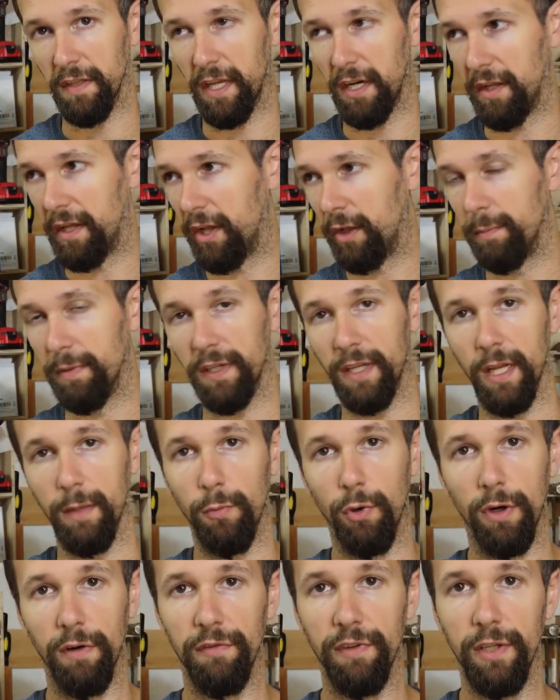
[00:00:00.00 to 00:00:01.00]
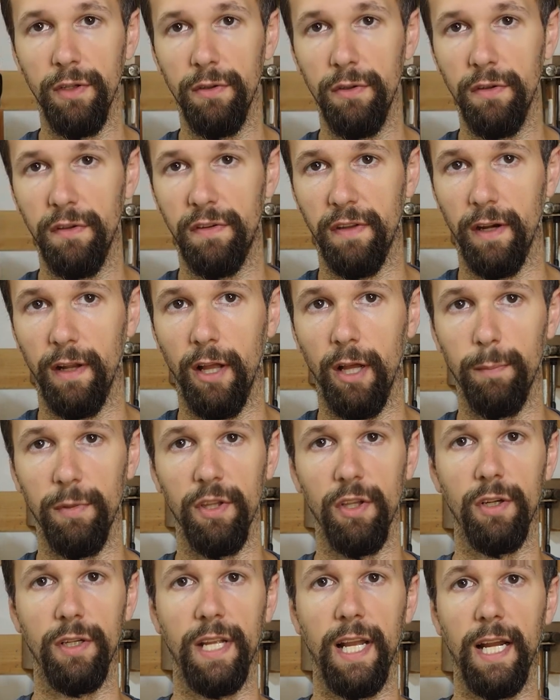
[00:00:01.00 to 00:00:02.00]
That'll help it get more views. That'll help a
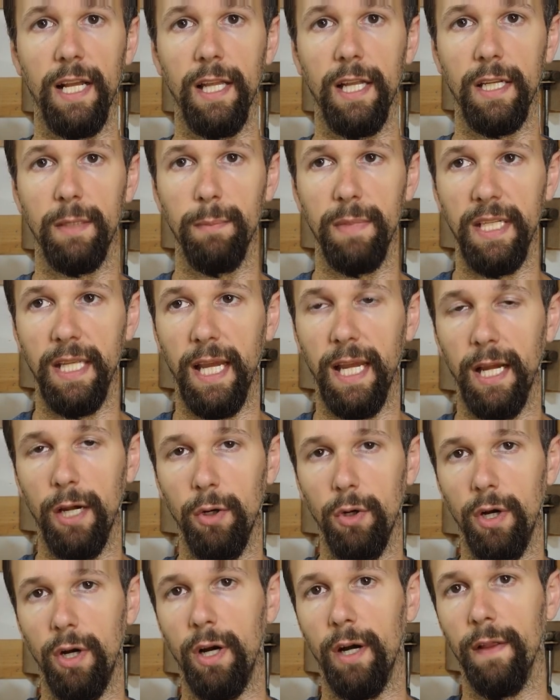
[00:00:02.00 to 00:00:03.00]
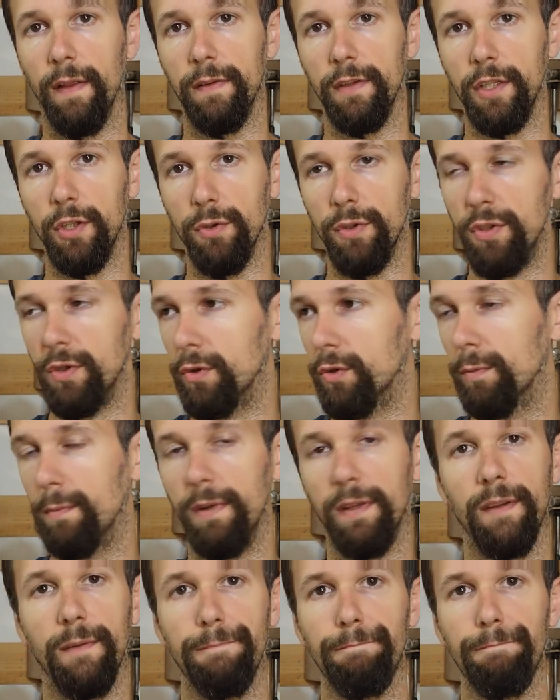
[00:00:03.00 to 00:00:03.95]
little guy like me out on YouTube.